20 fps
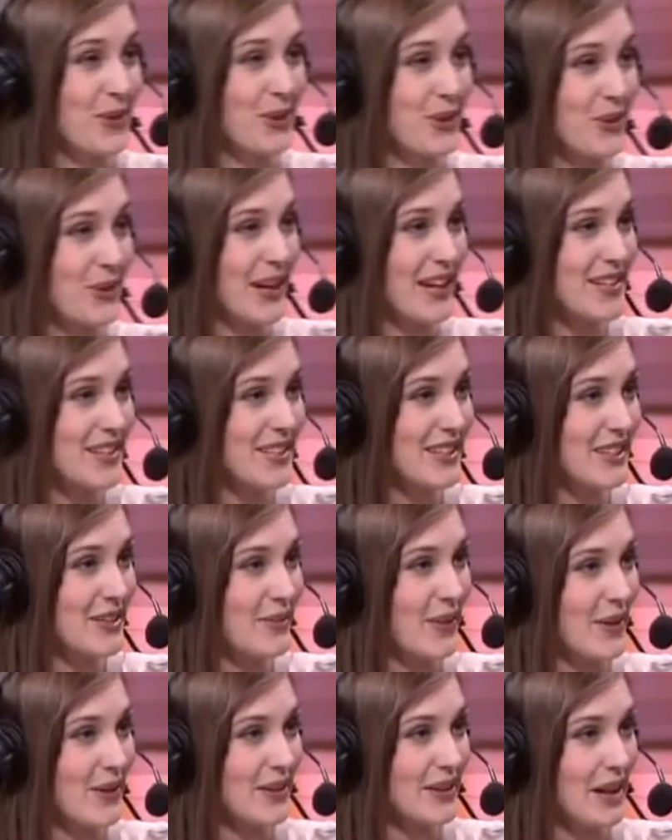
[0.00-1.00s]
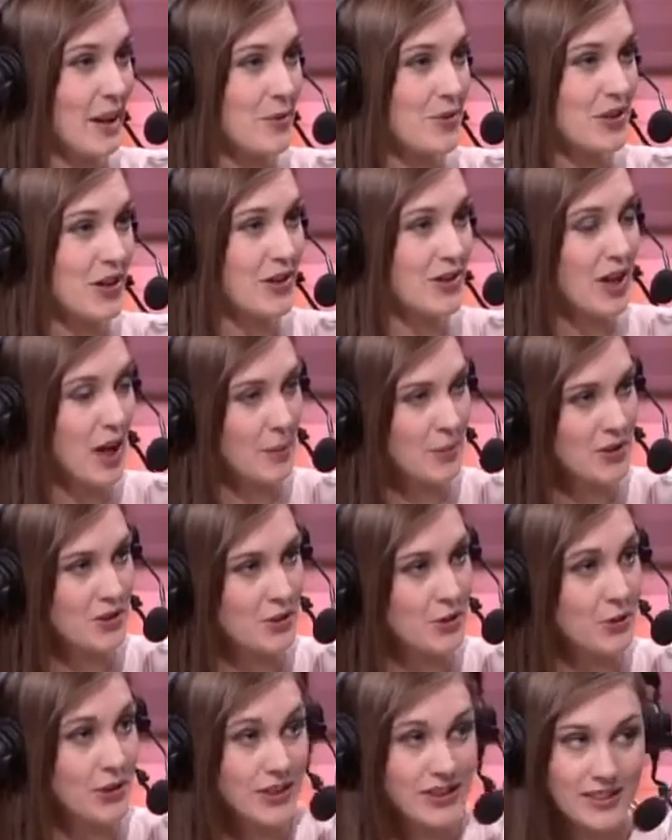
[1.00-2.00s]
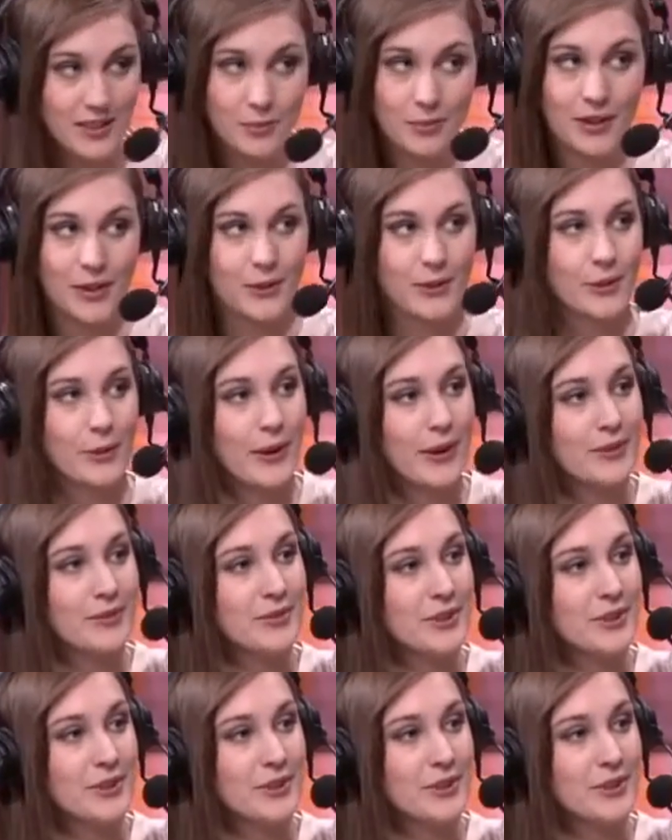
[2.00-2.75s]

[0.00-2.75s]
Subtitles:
you guys think about the Kabashar top 2? He did play really well.